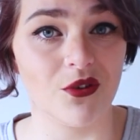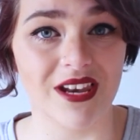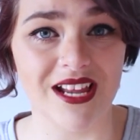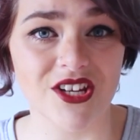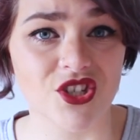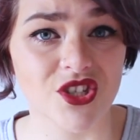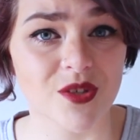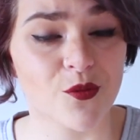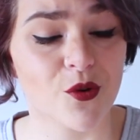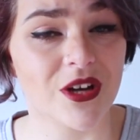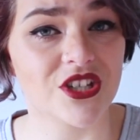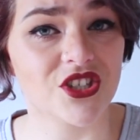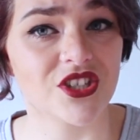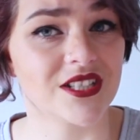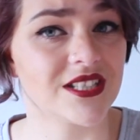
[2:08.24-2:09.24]
relationship
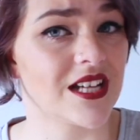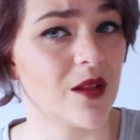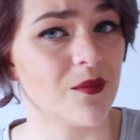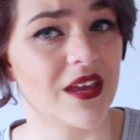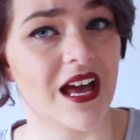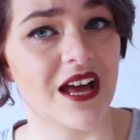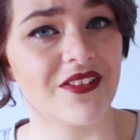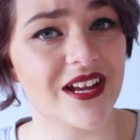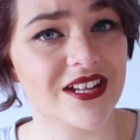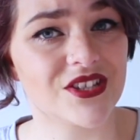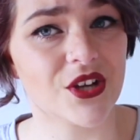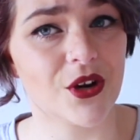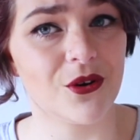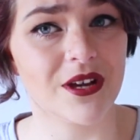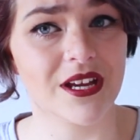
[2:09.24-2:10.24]
question, tell me how that's
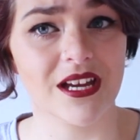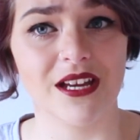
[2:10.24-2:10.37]
going.